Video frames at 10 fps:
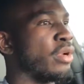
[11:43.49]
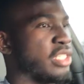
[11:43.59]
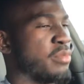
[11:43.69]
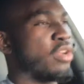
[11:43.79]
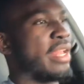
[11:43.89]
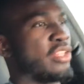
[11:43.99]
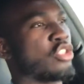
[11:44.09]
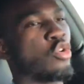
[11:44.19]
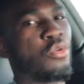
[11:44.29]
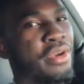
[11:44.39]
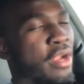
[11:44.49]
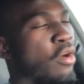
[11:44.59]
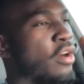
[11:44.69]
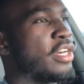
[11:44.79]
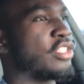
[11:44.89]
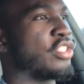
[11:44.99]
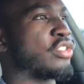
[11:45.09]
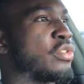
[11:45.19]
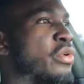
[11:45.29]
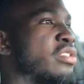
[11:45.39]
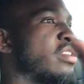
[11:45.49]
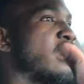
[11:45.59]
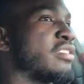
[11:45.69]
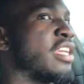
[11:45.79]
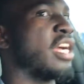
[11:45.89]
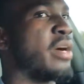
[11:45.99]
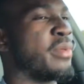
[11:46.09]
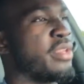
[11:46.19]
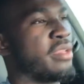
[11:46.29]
Well, this is more like a touring car, just cruising around town.